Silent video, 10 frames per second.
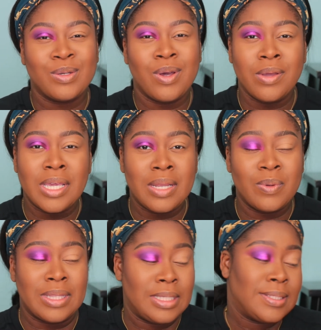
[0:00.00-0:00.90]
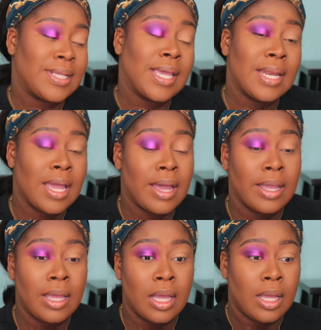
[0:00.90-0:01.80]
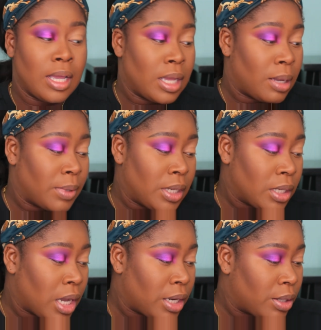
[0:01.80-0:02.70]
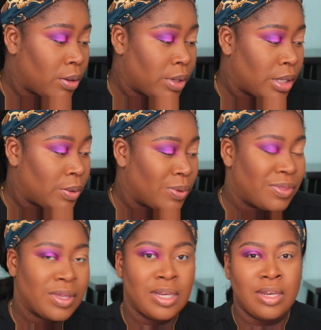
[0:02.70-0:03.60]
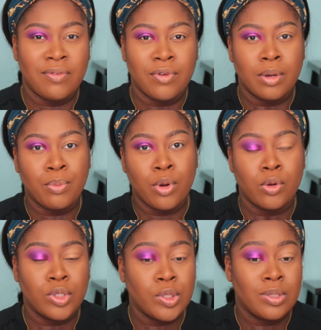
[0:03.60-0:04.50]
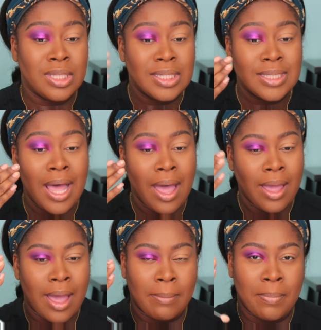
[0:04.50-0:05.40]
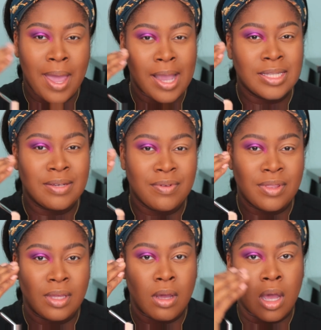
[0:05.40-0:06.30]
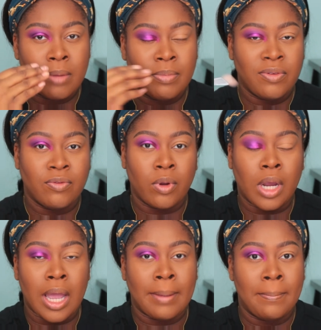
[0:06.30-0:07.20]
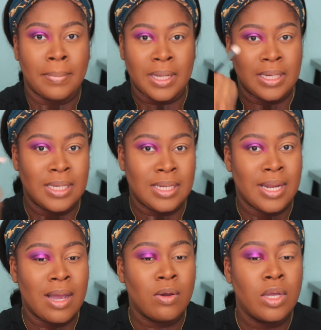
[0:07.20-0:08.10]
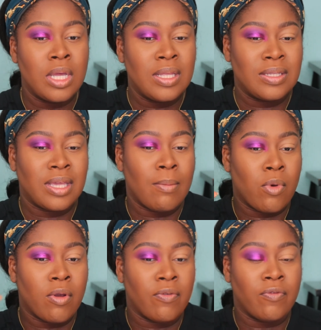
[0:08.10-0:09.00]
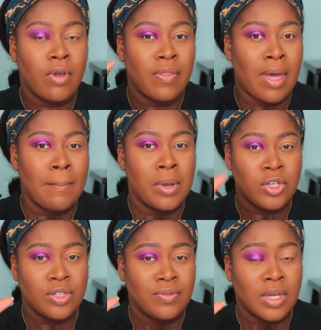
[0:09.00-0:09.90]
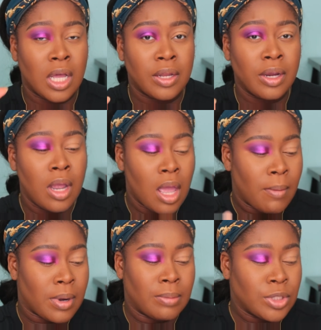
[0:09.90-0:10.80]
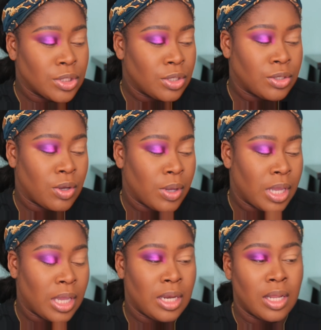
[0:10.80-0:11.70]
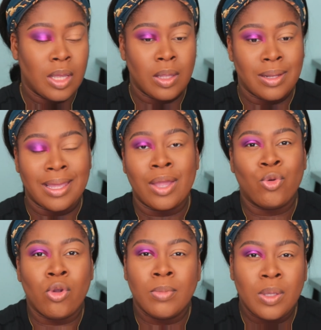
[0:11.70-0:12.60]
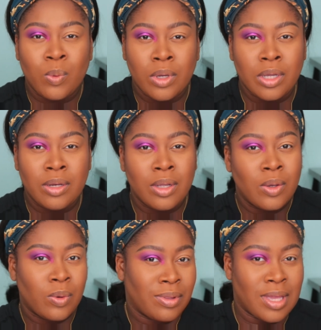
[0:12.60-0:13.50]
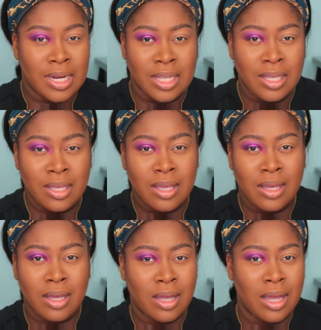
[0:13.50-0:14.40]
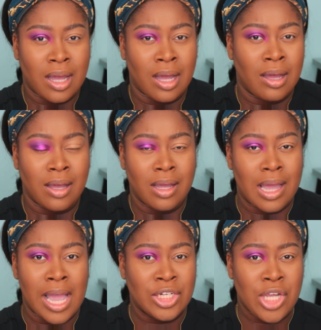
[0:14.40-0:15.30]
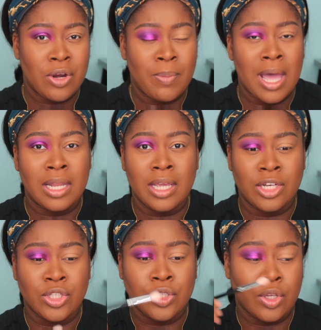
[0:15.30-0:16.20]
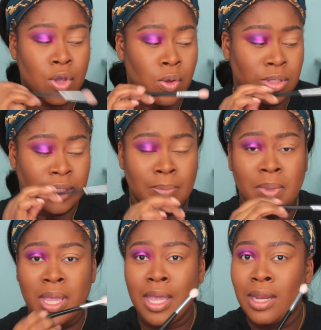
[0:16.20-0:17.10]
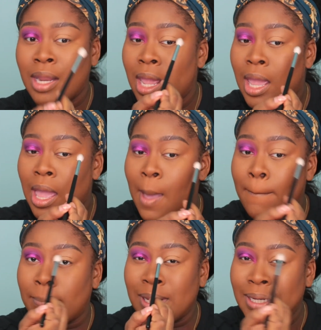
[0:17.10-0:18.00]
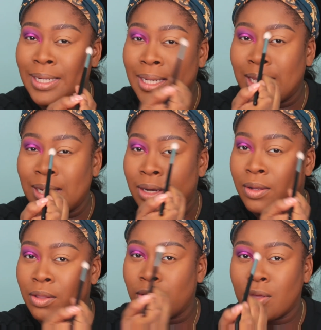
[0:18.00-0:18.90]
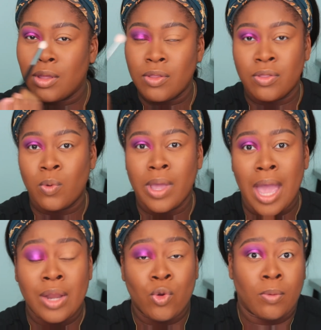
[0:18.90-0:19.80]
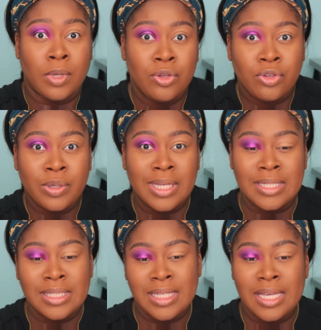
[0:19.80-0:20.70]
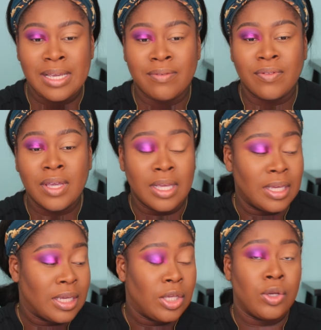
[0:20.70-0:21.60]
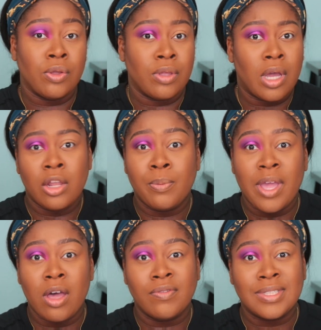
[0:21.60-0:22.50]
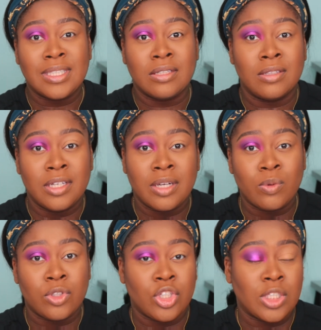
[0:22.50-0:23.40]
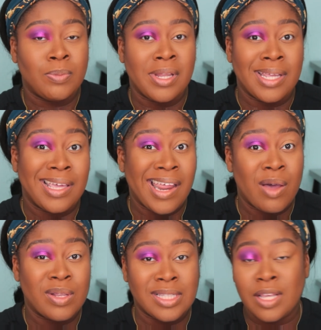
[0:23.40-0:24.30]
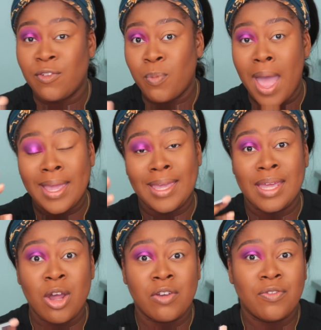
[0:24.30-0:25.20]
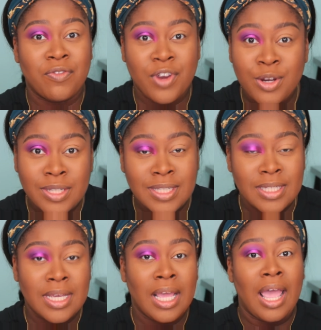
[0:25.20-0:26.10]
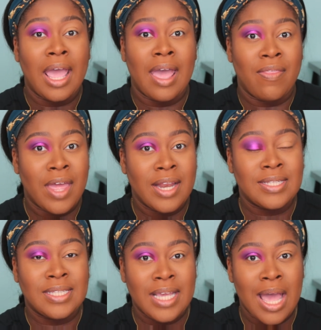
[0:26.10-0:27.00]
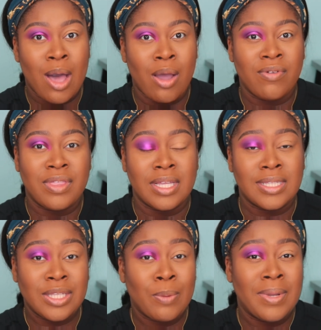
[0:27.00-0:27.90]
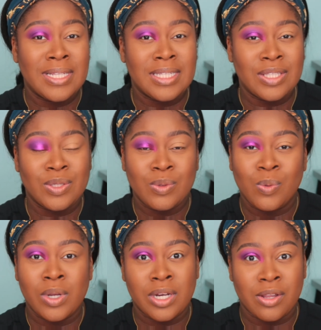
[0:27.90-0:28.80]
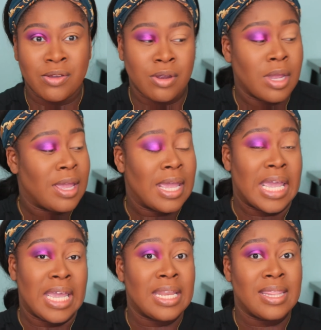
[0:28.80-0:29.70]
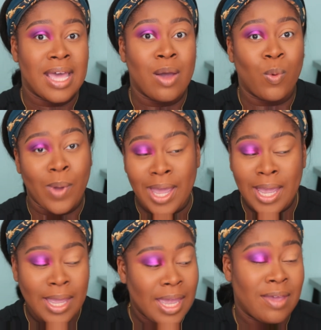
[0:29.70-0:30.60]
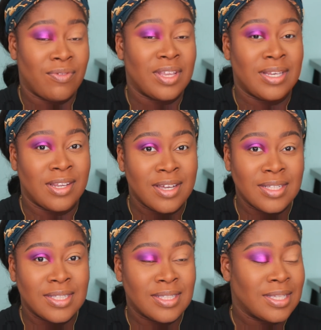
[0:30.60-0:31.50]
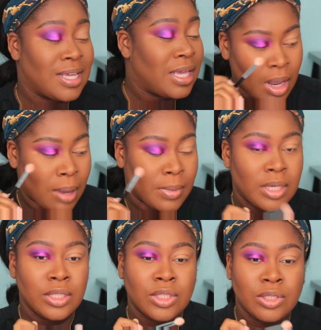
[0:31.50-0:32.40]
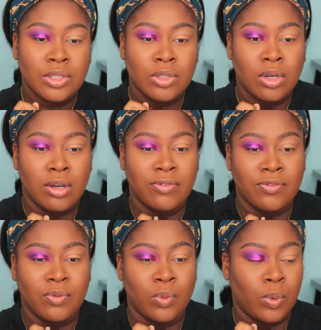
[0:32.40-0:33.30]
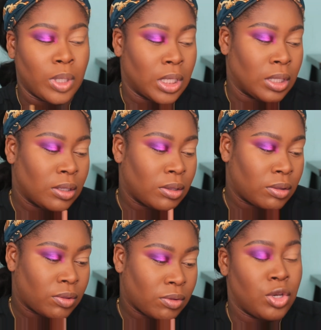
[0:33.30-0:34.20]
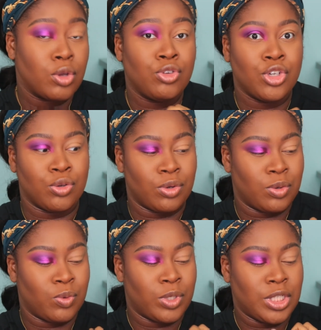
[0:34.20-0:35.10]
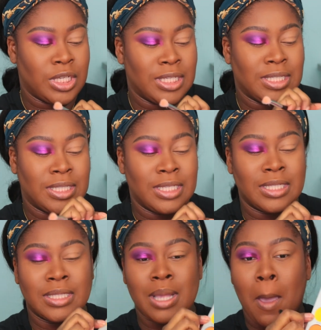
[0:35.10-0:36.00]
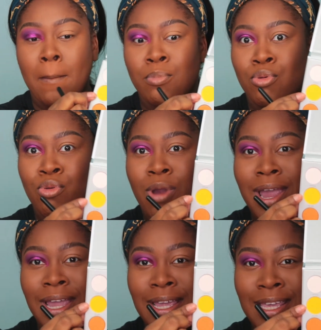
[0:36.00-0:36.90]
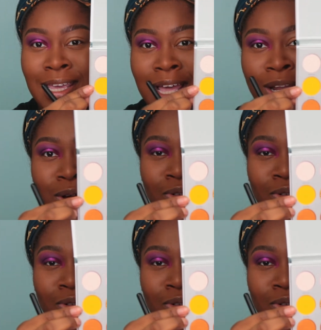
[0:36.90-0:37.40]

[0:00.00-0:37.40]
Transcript: going in with the second eye, I'm going to kind of go in with a different approach. So this eye, I packed everything on before I blended it out to get more of that punch of a color. But I'm just going to go in like I normally would with any eyeshadow palette and just go dip in and blend it in the way I normally do it and see if, you know, the color payoff is still there with just blending it out instead of packing it on first, and then see how everything still blends into one another in that way. If it does, I'm gonna start off with No Joke, which is this bright yellow